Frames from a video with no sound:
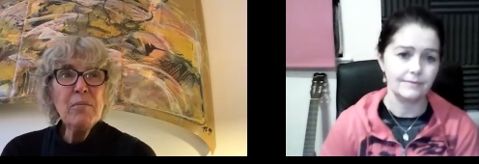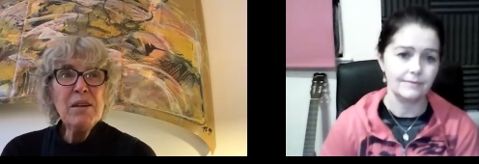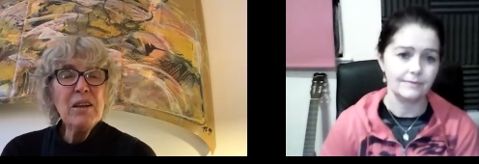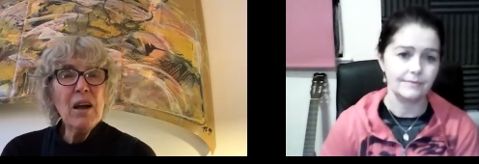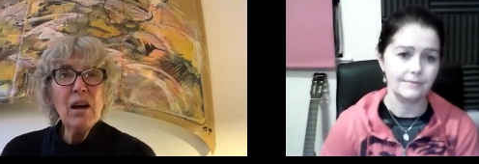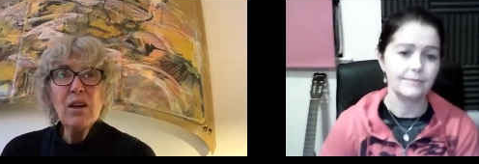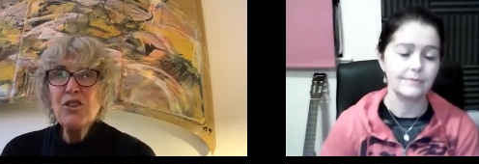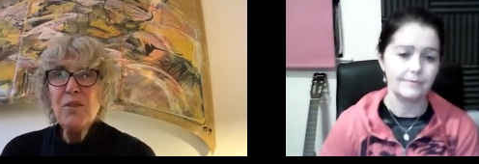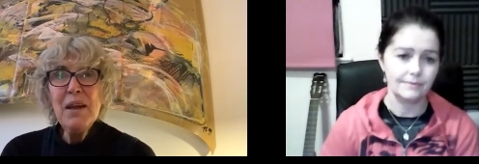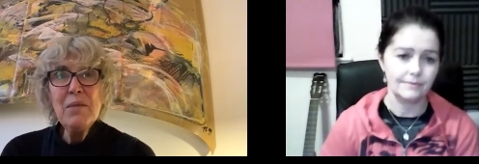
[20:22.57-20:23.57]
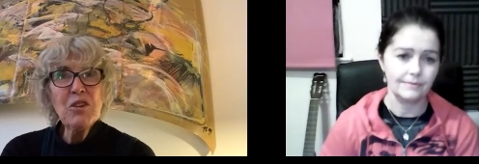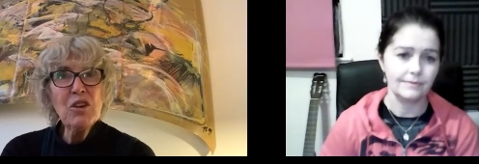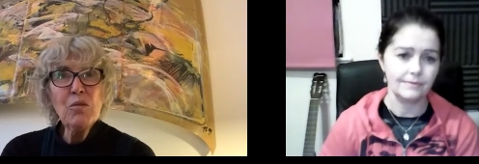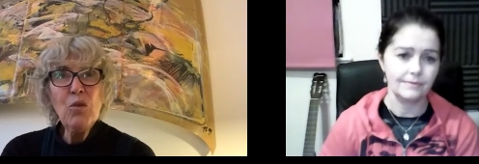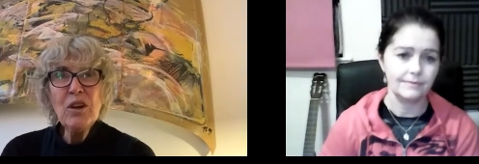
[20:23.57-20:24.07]
Speaker 1: I mean, sometimes
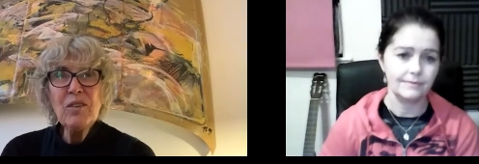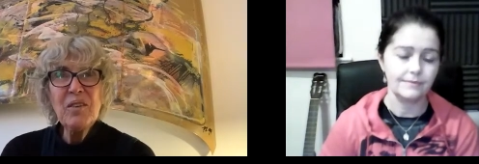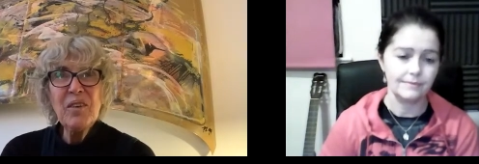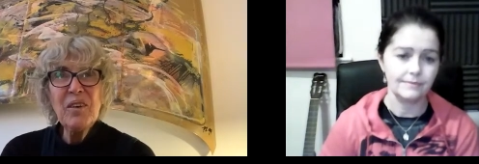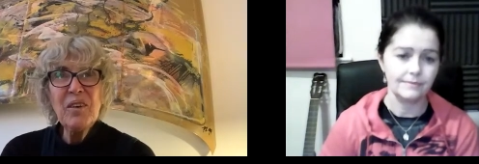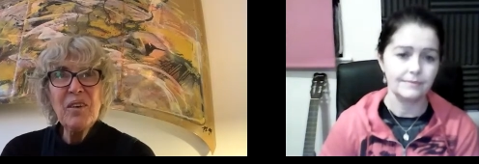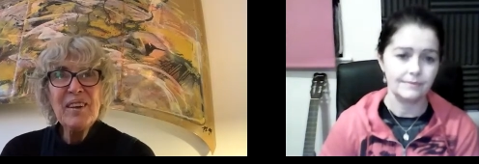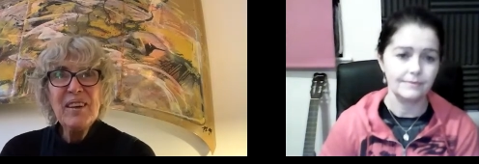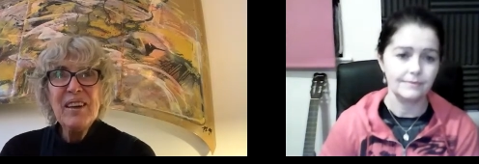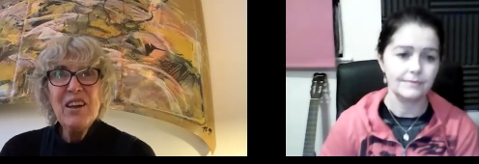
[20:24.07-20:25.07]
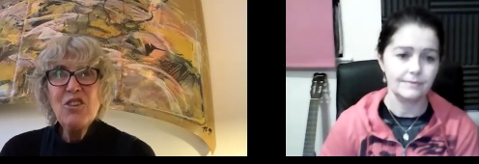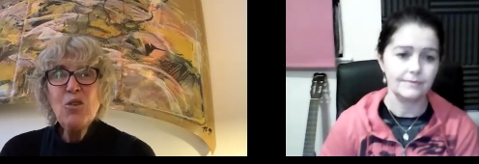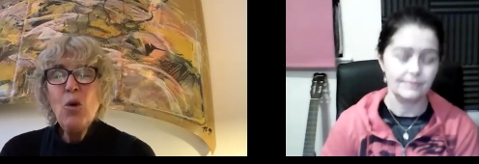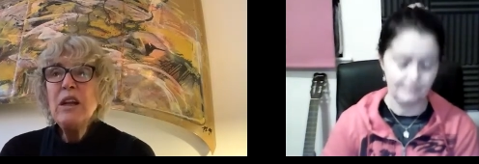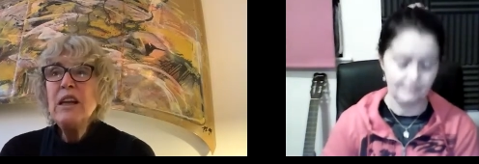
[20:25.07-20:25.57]
there's work that I that's
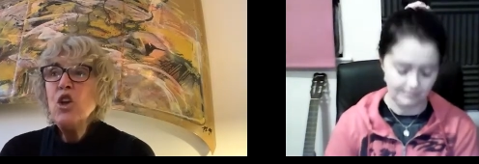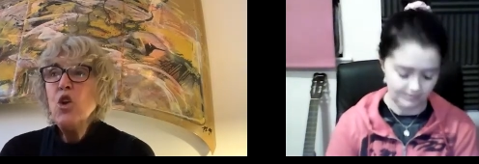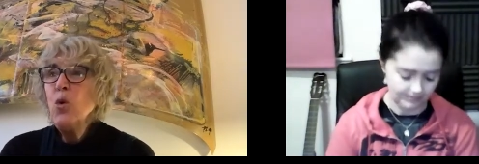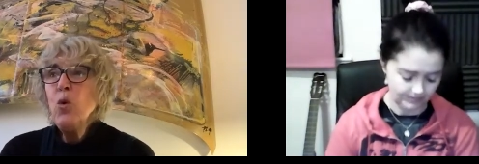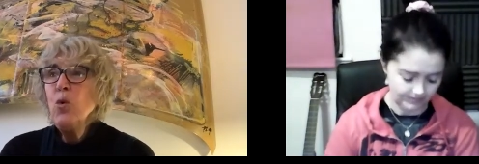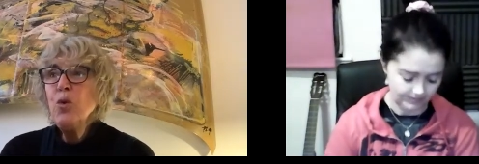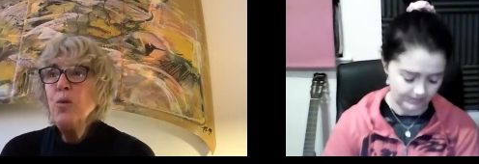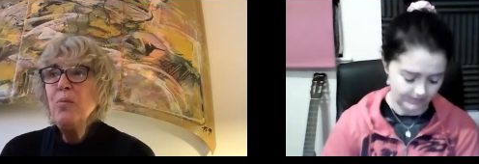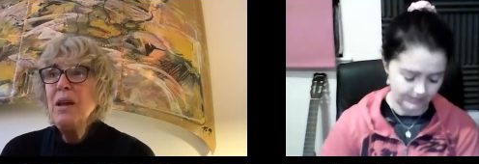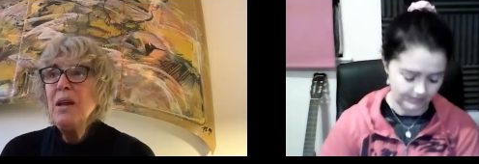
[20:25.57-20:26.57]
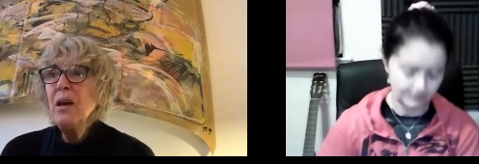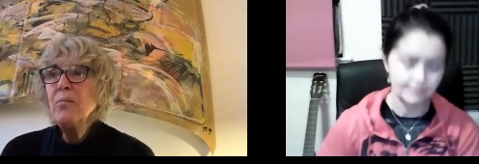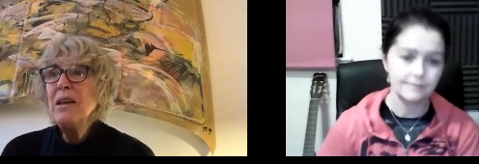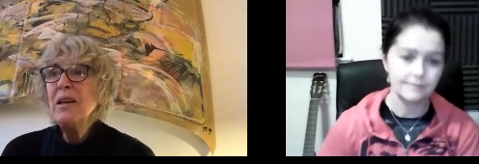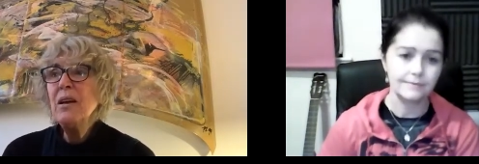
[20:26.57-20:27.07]
totally new to me. I
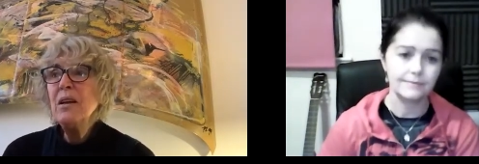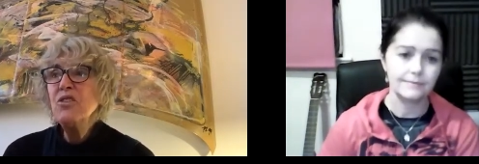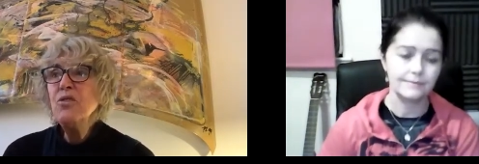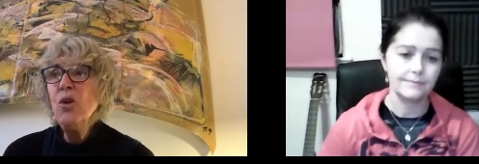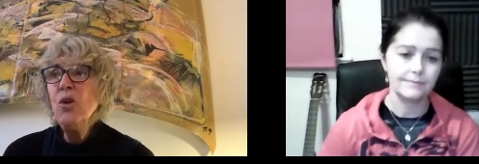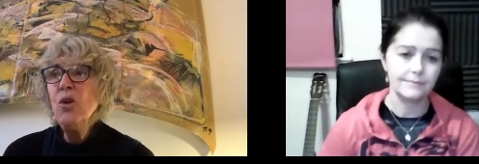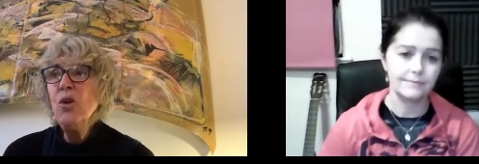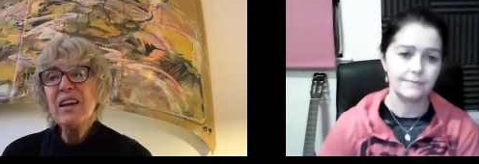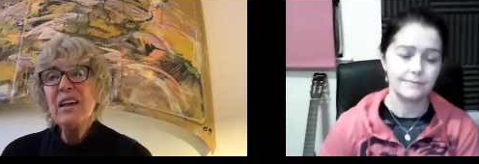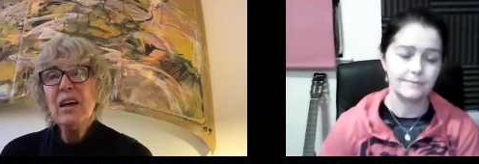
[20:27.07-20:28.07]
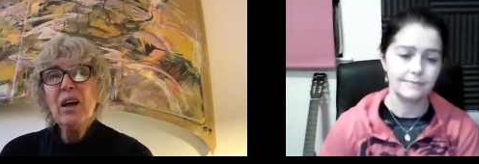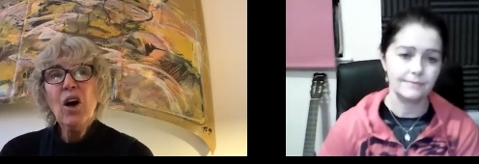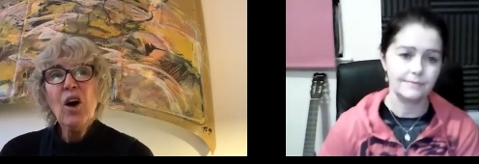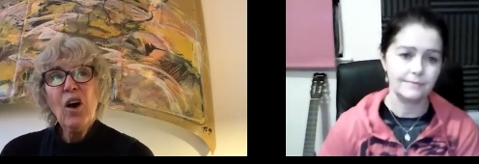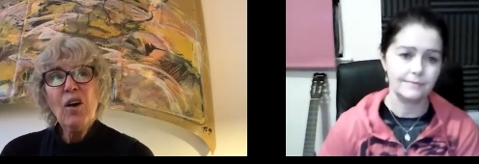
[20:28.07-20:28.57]
mean, it's not that I
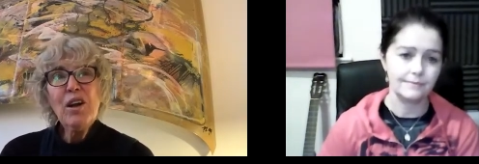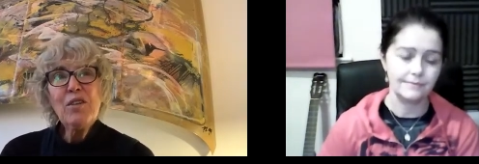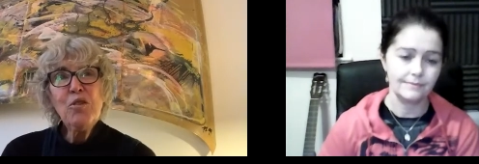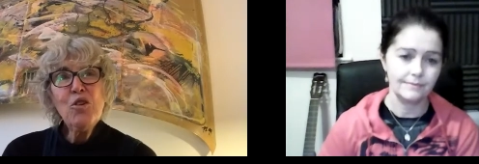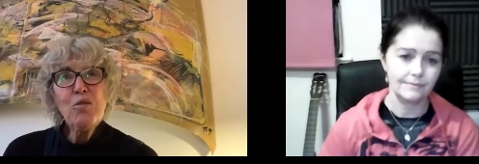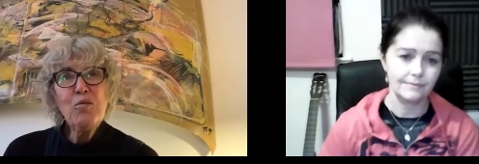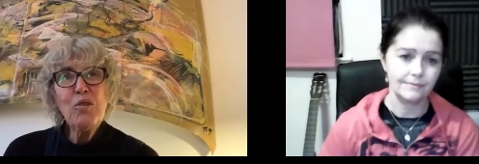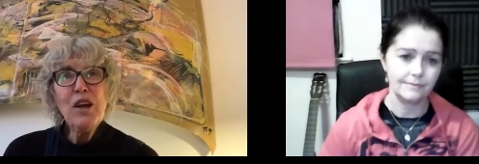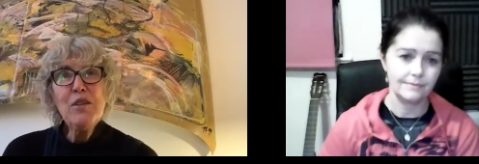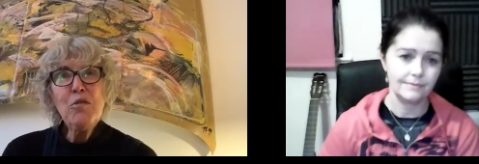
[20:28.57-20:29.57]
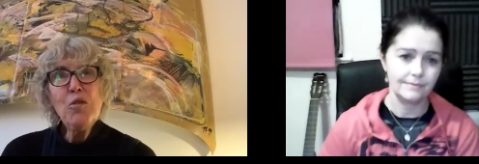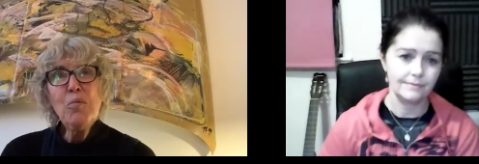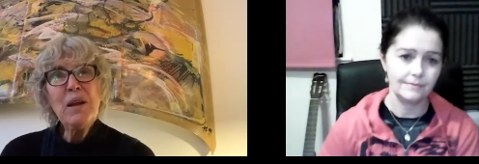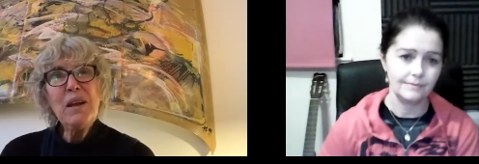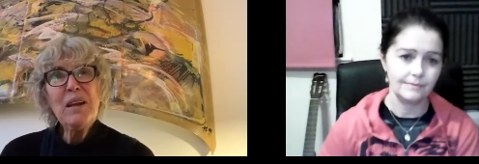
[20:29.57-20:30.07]
it would it would
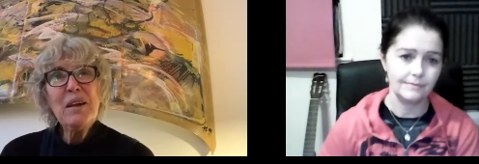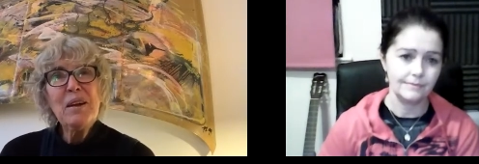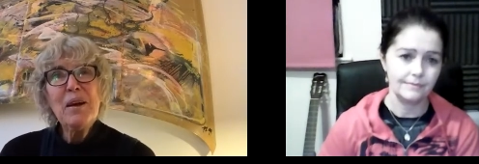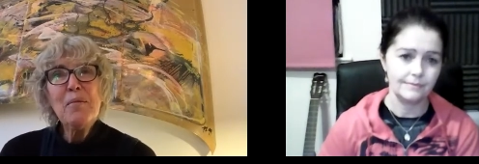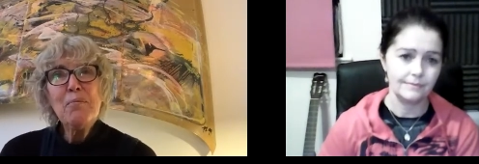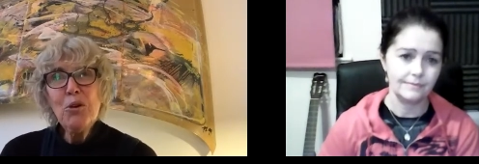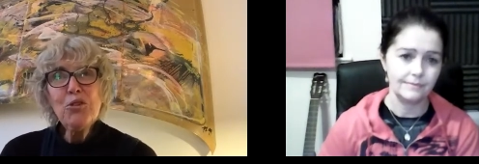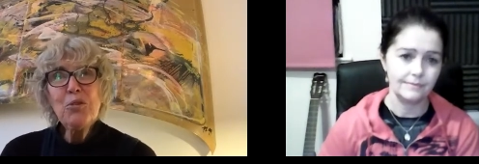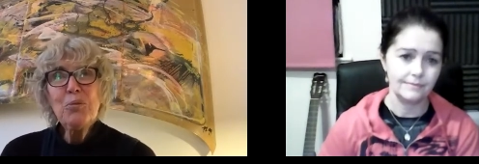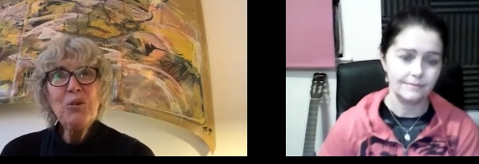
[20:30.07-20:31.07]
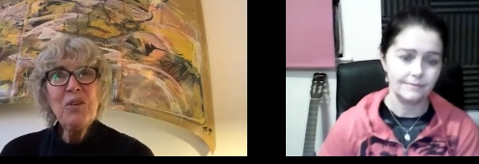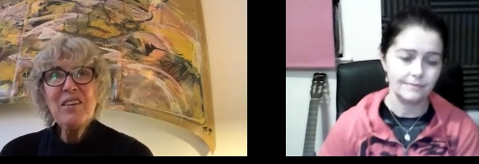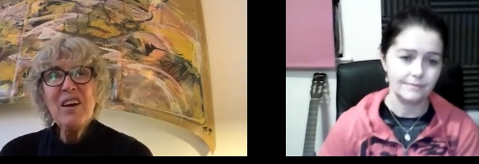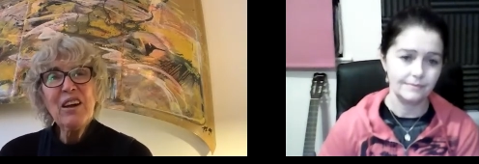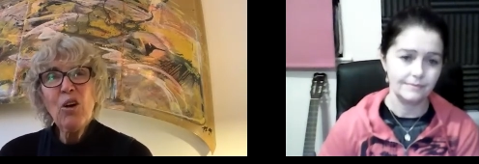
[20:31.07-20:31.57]
be possible
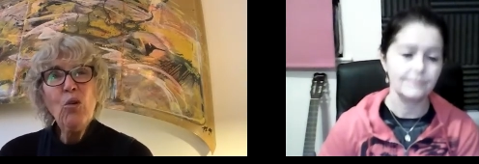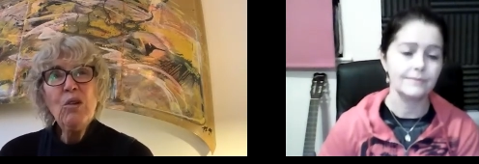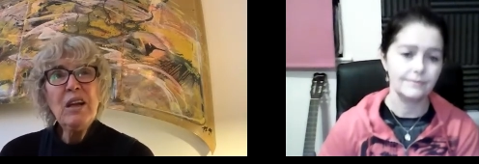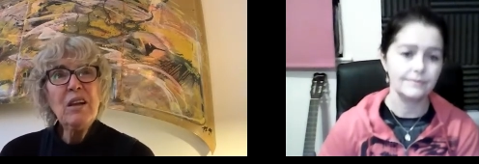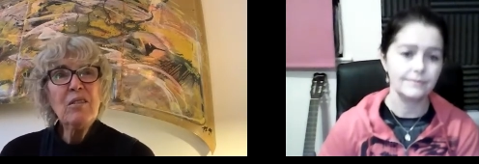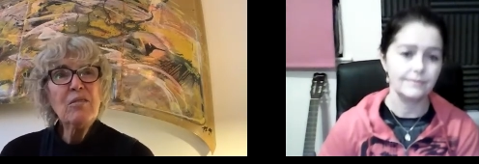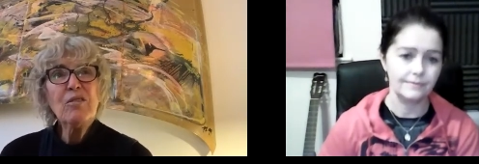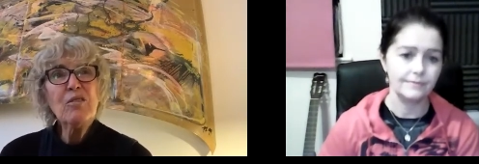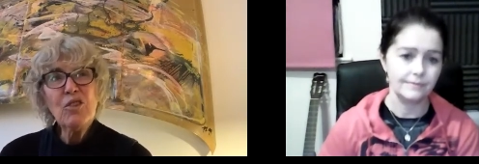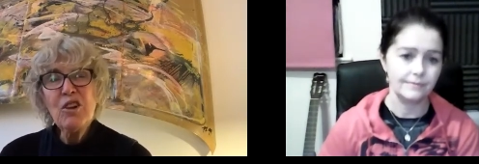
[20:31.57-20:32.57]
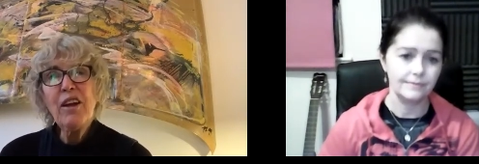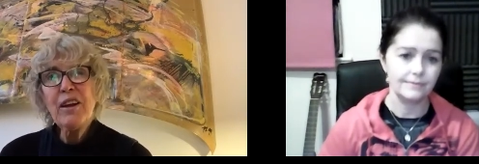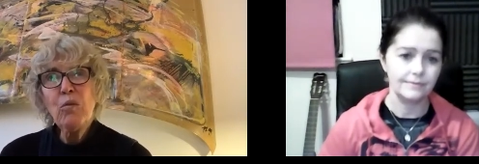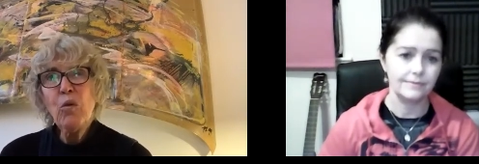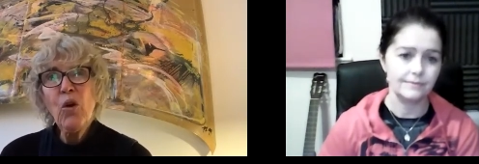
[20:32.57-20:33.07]
that I only
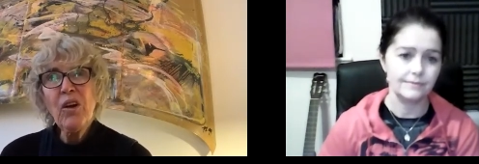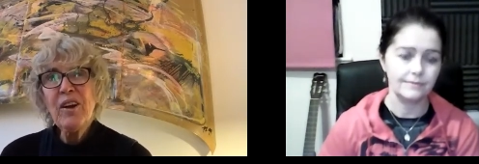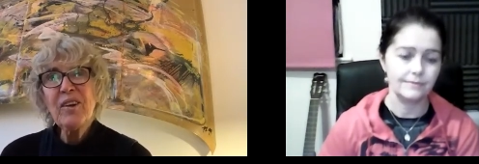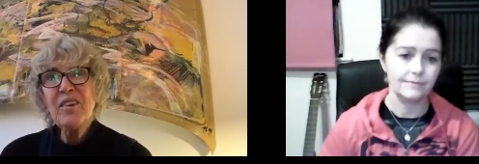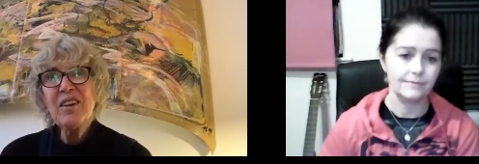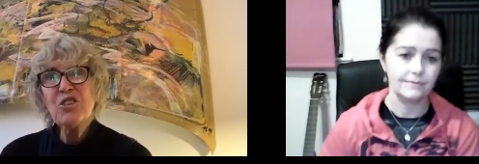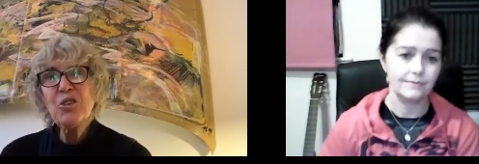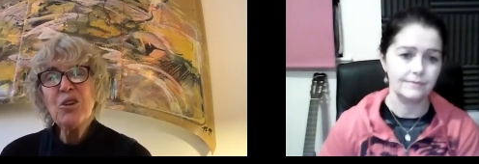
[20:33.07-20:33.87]
like work that is